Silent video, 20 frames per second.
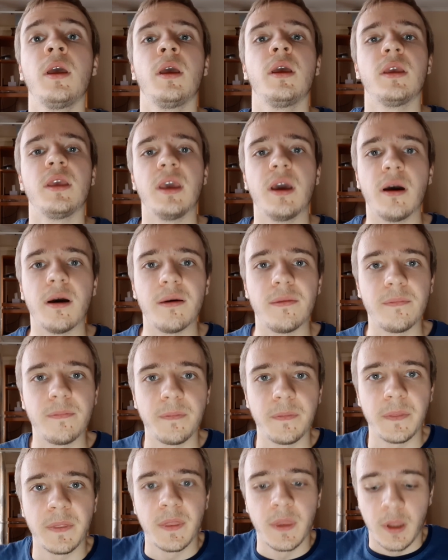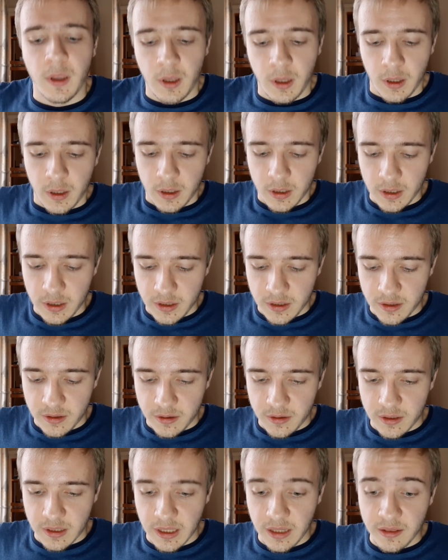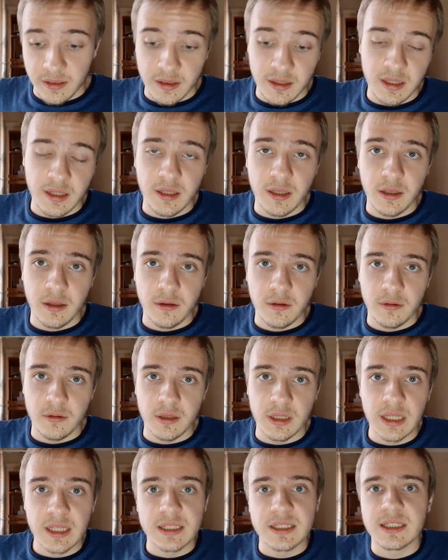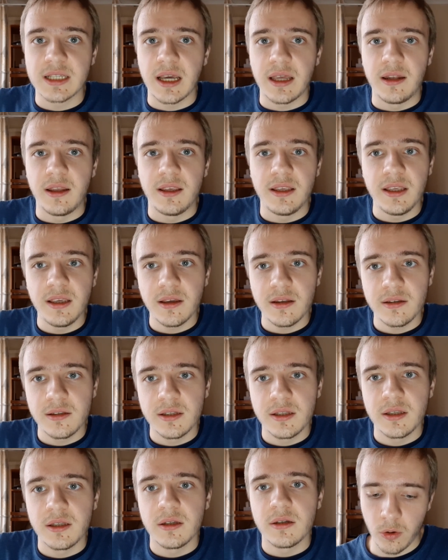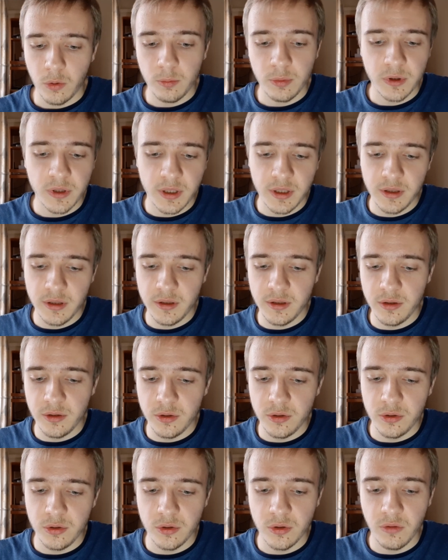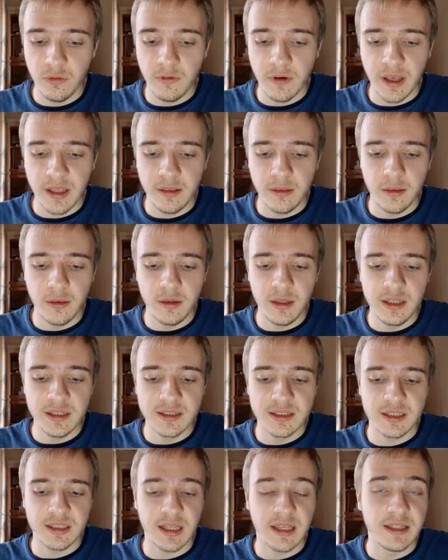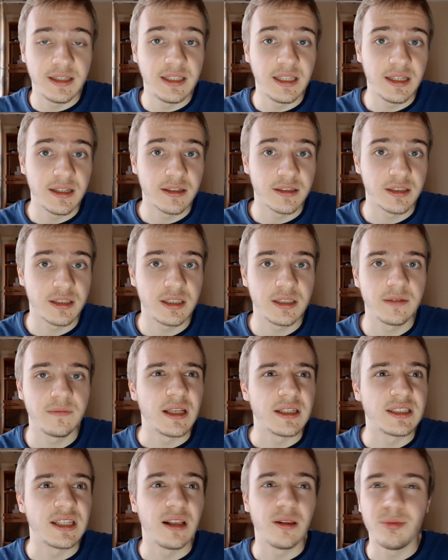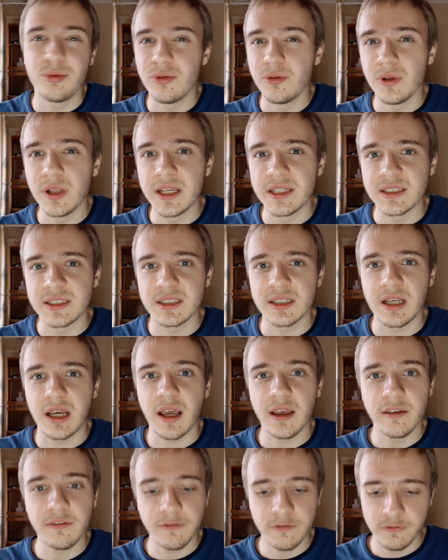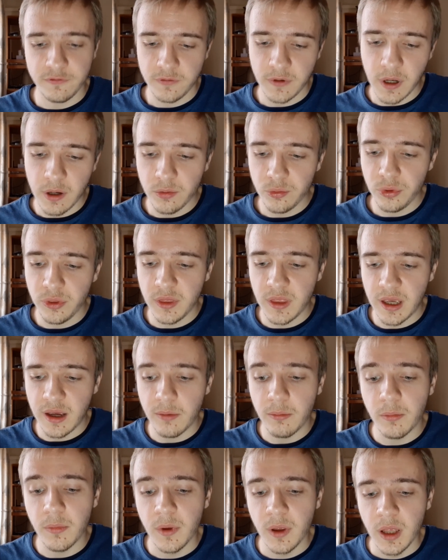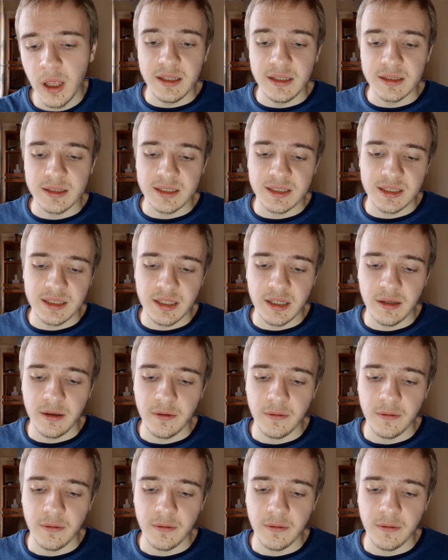Yeah. And that's kind of it. Hopefully you'll find these ideas as helpful as I've found them. It's